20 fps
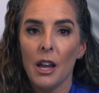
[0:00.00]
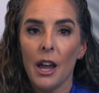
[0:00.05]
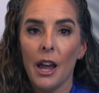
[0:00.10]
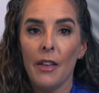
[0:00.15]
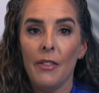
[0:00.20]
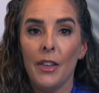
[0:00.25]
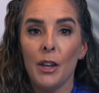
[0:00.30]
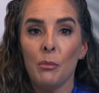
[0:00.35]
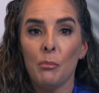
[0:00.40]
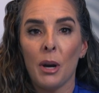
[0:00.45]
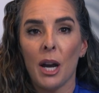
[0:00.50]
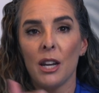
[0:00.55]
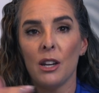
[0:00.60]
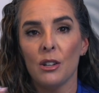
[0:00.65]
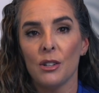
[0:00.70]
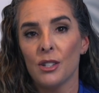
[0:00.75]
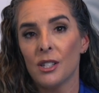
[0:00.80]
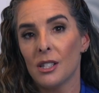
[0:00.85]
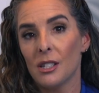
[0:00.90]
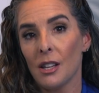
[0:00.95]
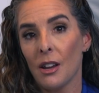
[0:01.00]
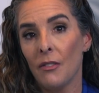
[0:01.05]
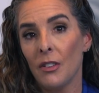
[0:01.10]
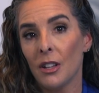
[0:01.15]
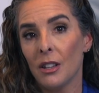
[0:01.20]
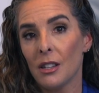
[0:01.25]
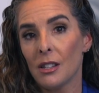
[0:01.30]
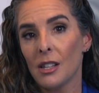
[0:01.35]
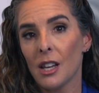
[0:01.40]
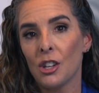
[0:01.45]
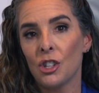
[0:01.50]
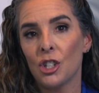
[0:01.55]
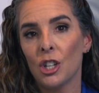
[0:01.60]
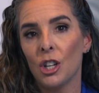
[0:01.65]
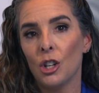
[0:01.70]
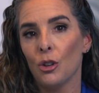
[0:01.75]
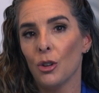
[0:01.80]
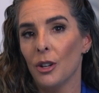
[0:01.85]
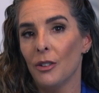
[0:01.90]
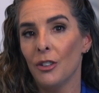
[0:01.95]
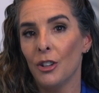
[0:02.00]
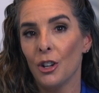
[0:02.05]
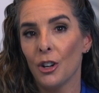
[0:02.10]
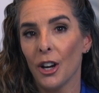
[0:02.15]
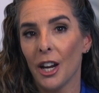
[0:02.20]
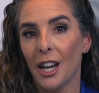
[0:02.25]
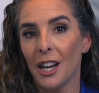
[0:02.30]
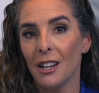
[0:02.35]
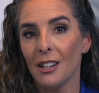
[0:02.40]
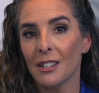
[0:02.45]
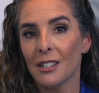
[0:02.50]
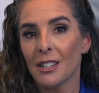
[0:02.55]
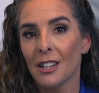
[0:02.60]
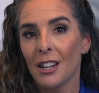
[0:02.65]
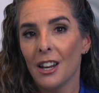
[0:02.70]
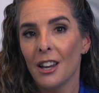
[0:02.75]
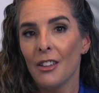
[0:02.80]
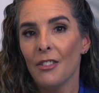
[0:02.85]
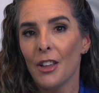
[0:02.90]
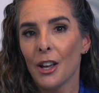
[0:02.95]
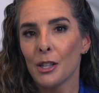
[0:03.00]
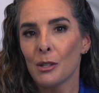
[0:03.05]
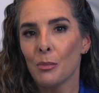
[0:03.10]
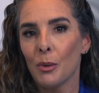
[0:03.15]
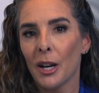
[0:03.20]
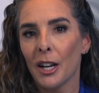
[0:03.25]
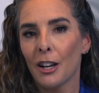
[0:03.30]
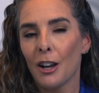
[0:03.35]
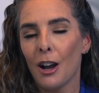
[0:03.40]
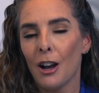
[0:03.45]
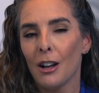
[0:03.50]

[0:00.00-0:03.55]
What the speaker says: And then by your 7th session or even your 8th, that's when I